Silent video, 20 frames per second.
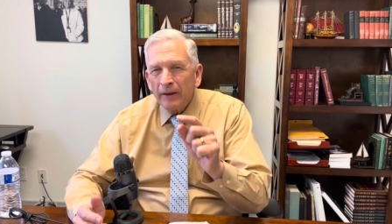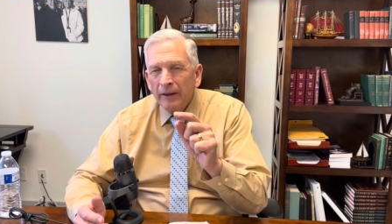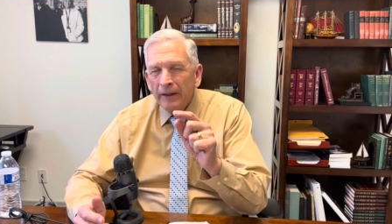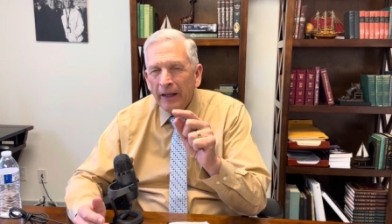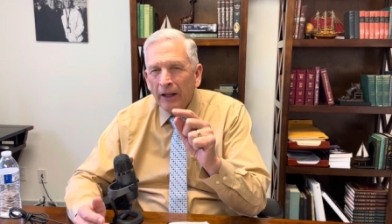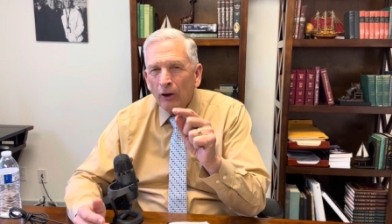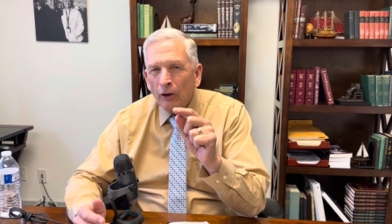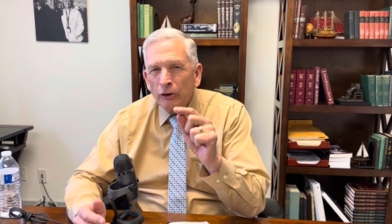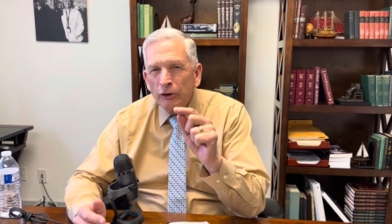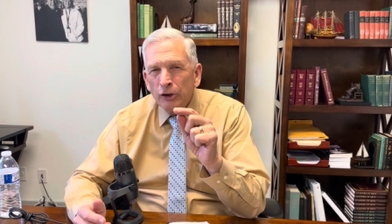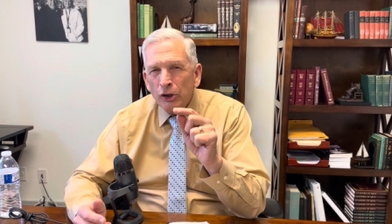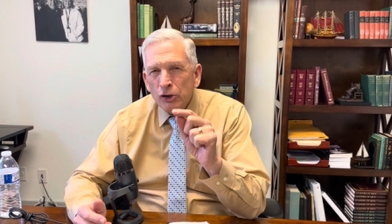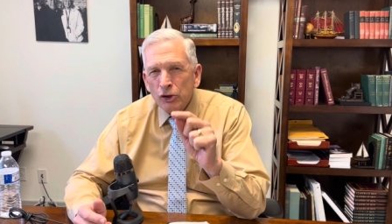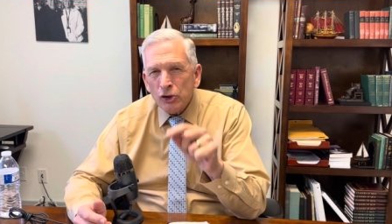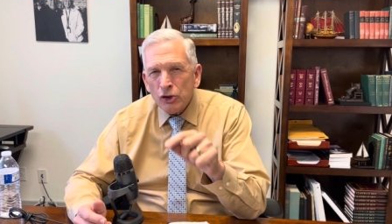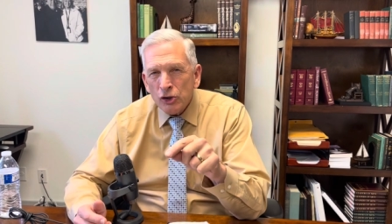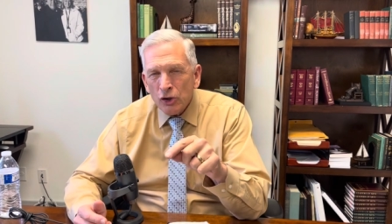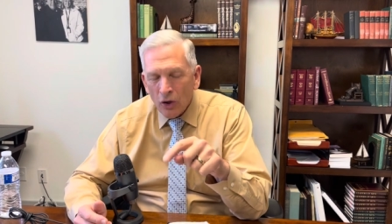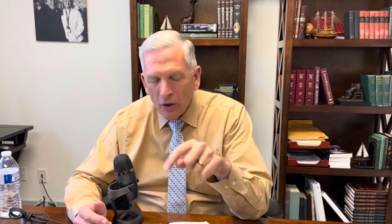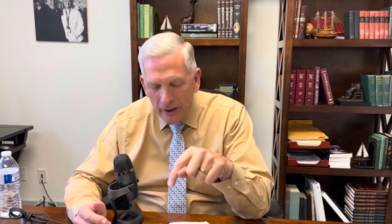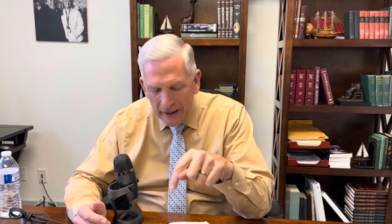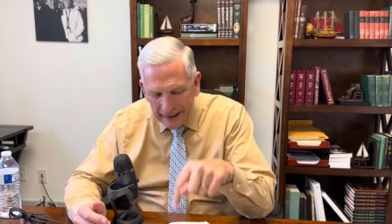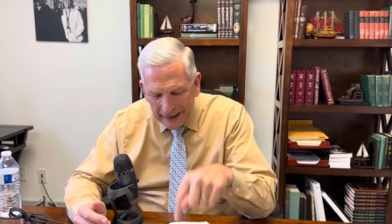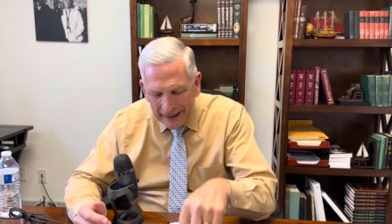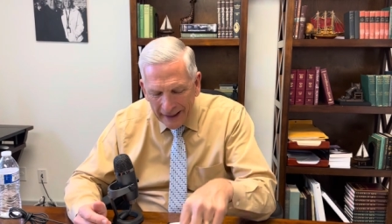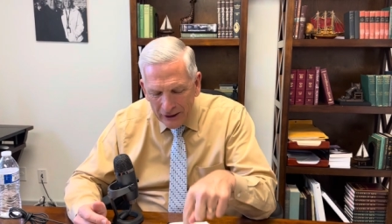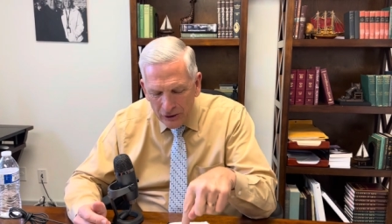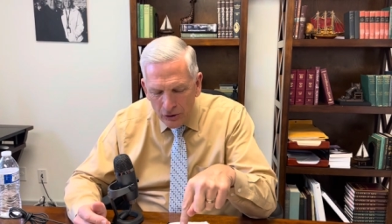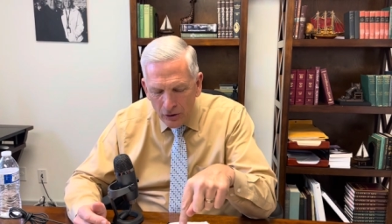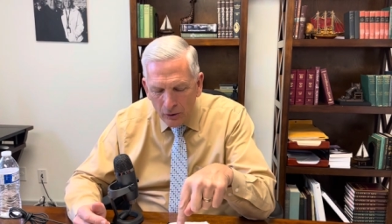It'll discern.
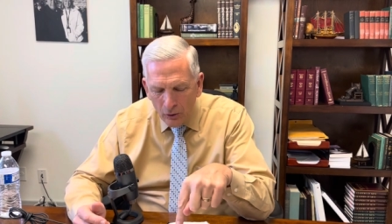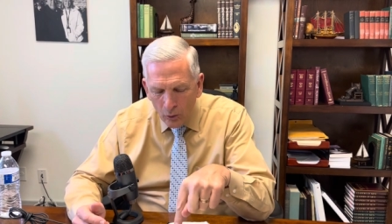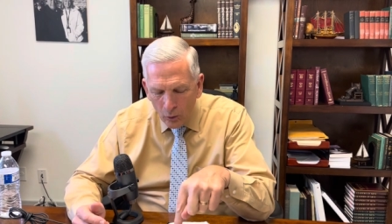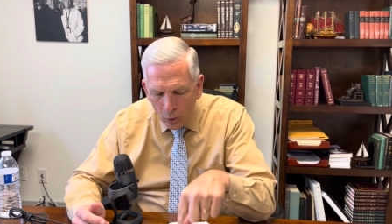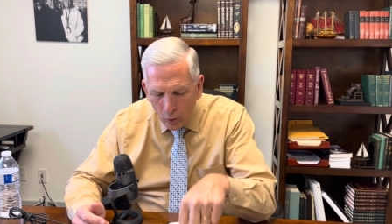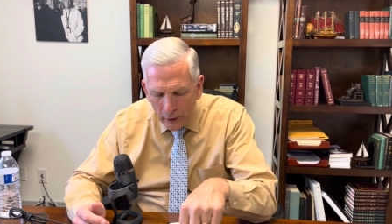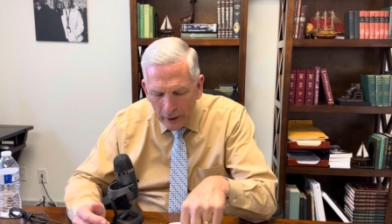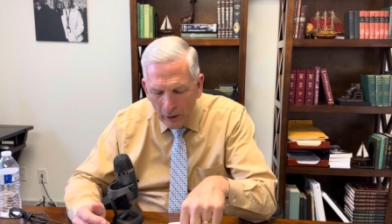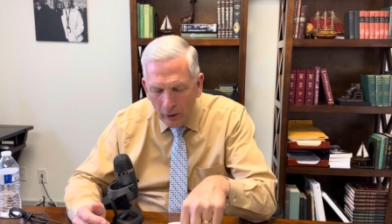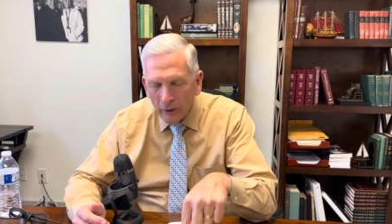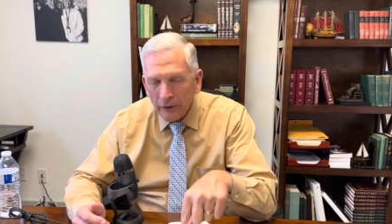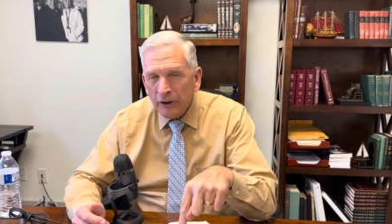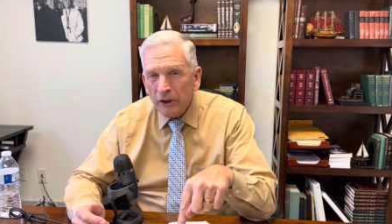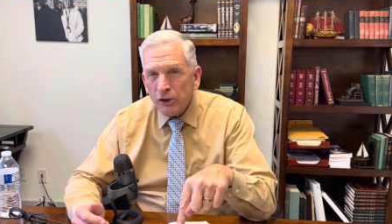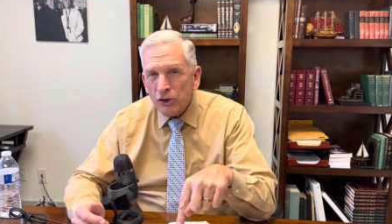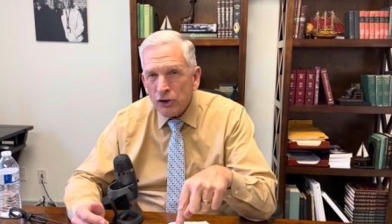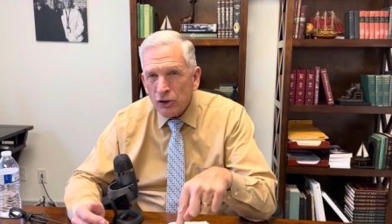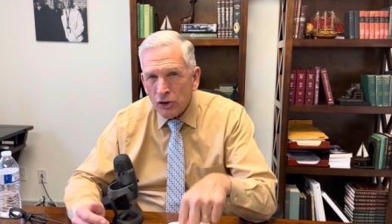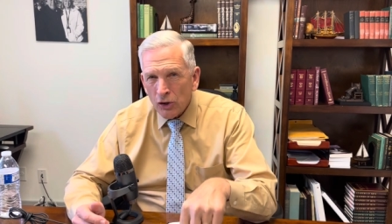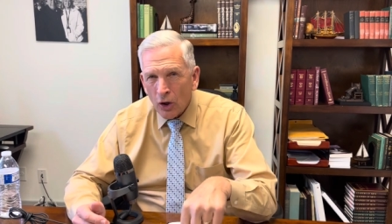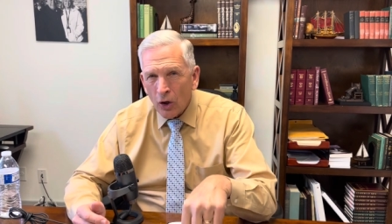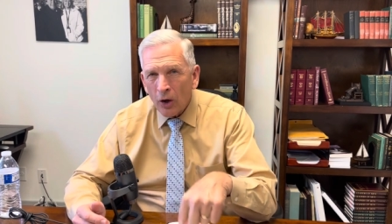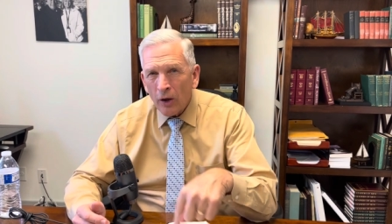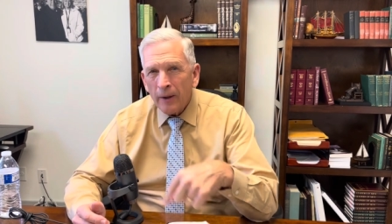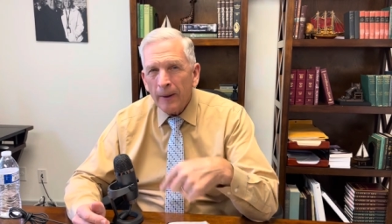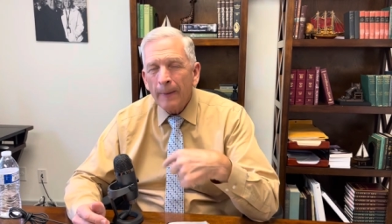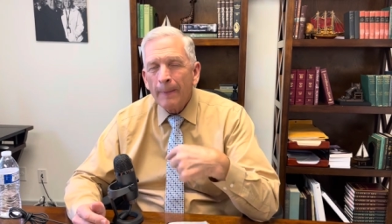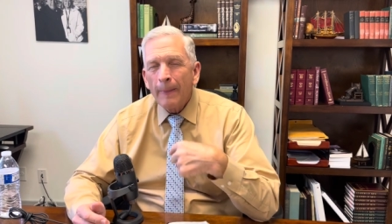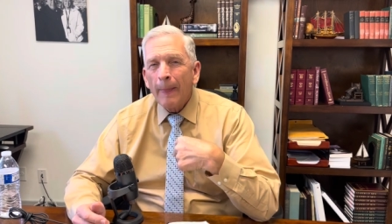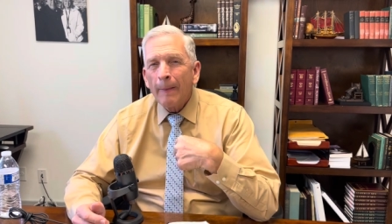It will
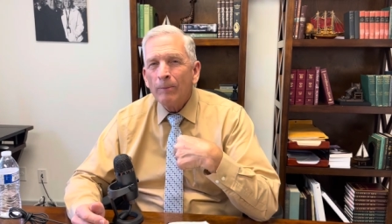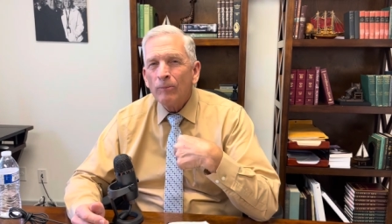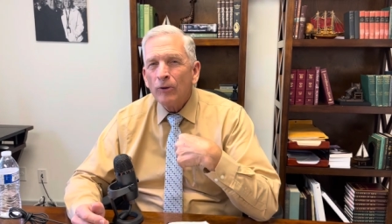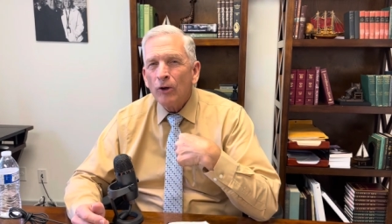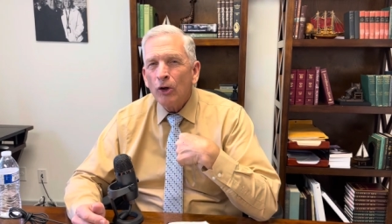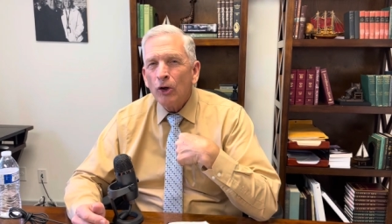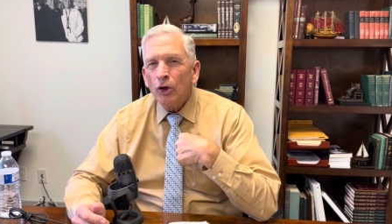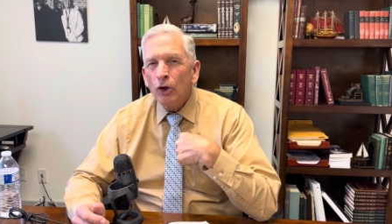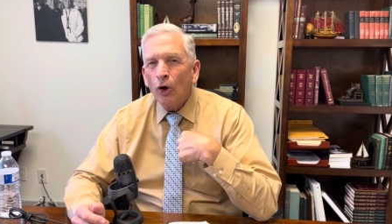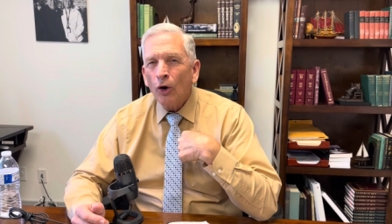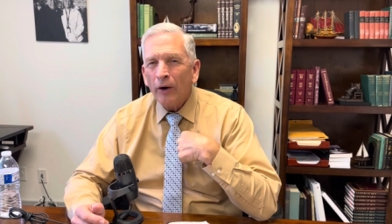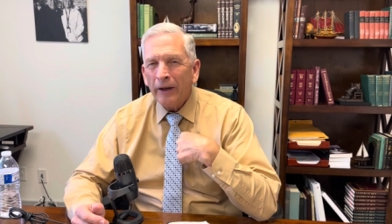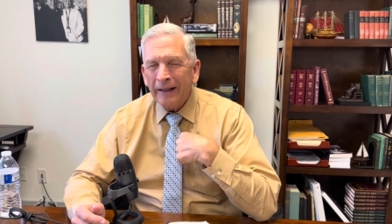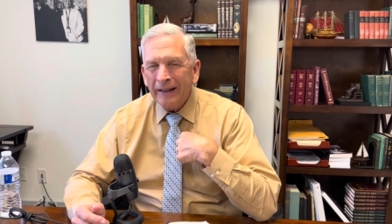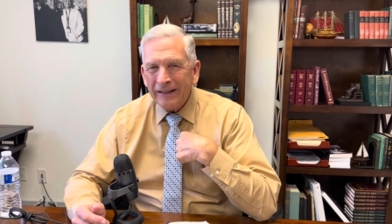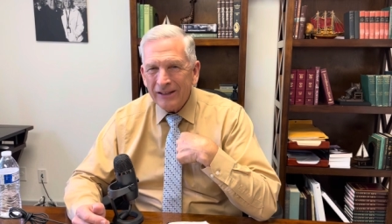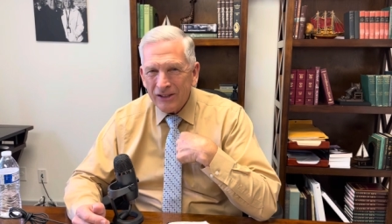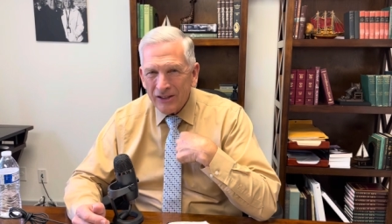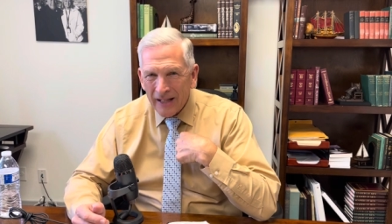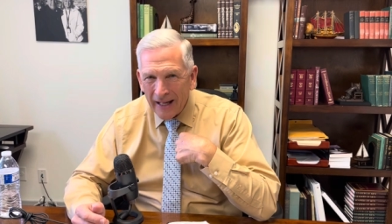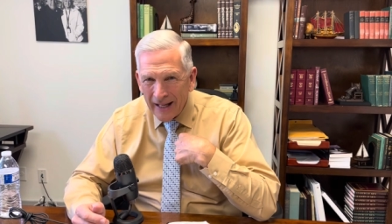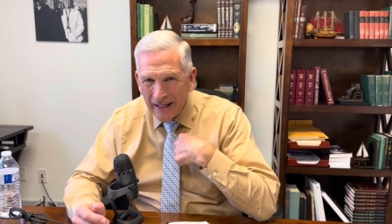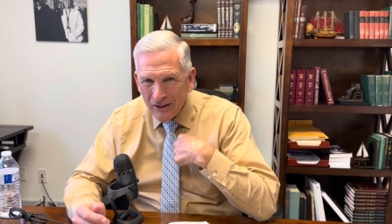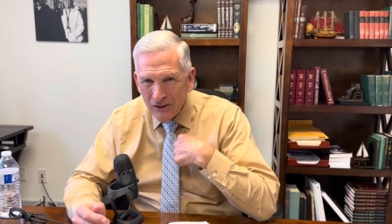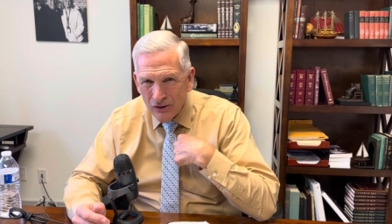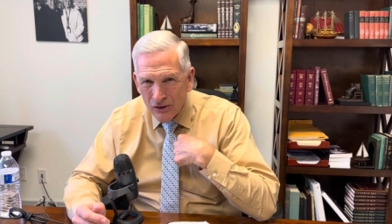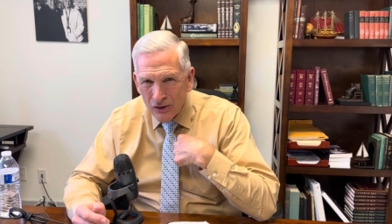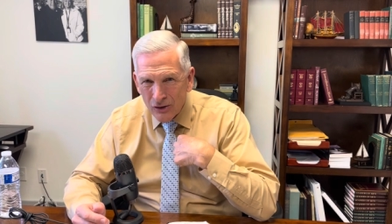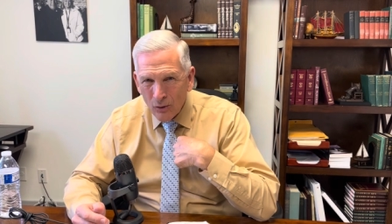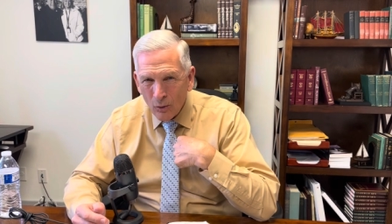discern your
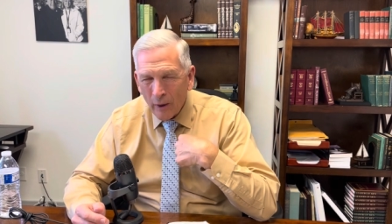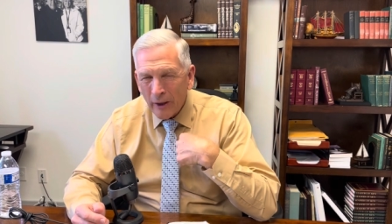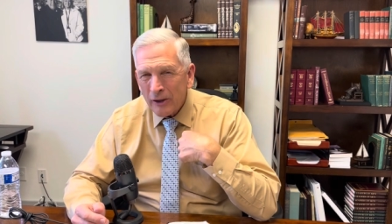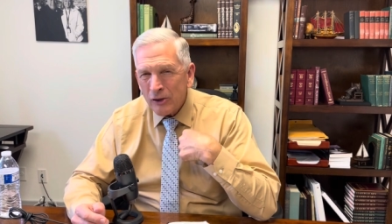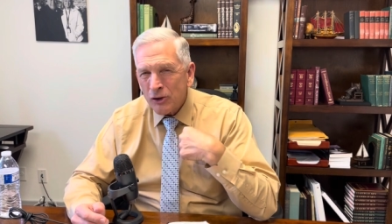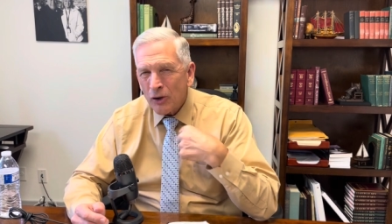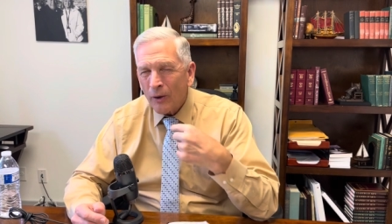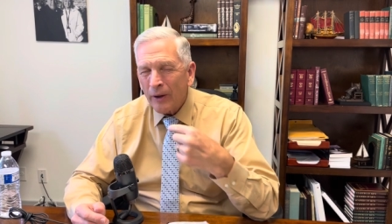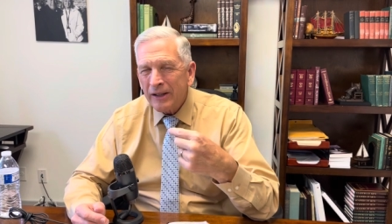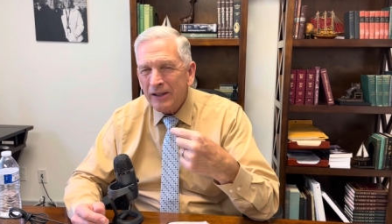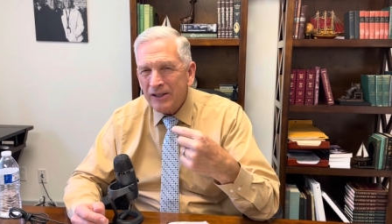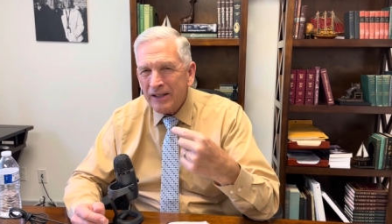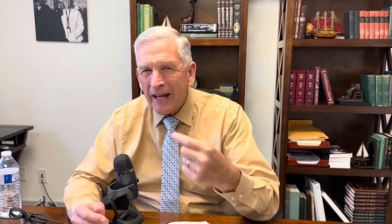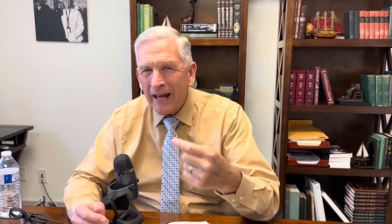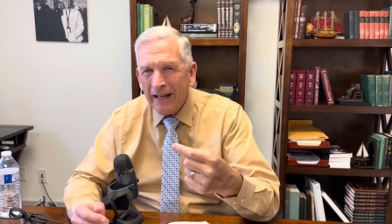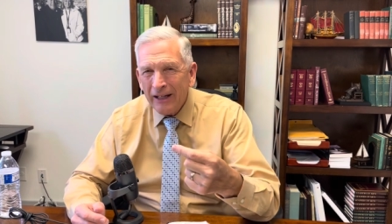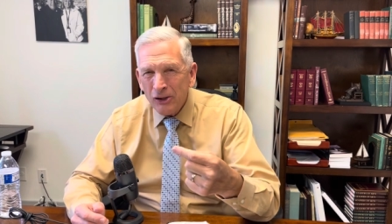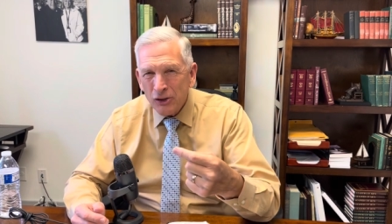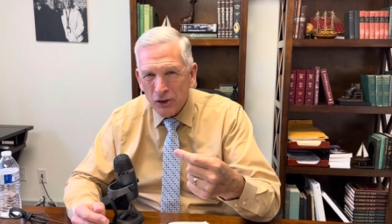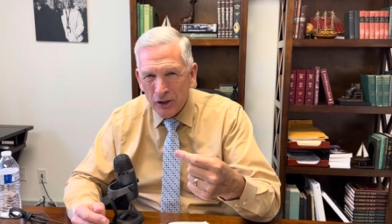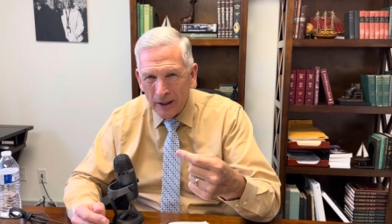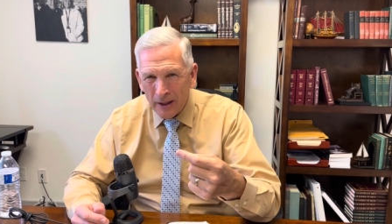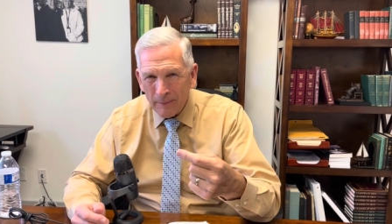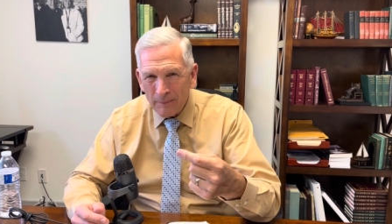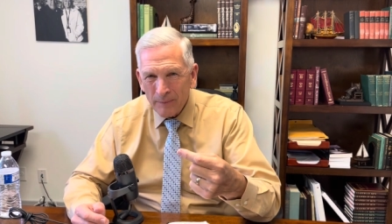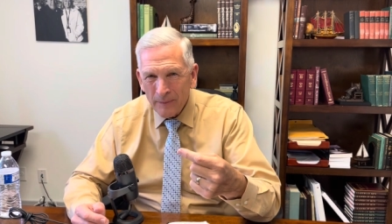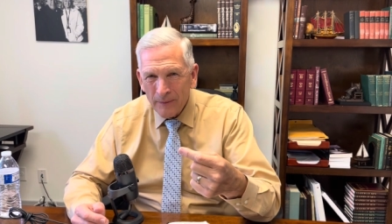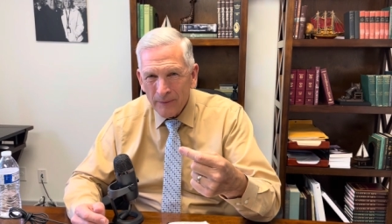intents. What is your intention?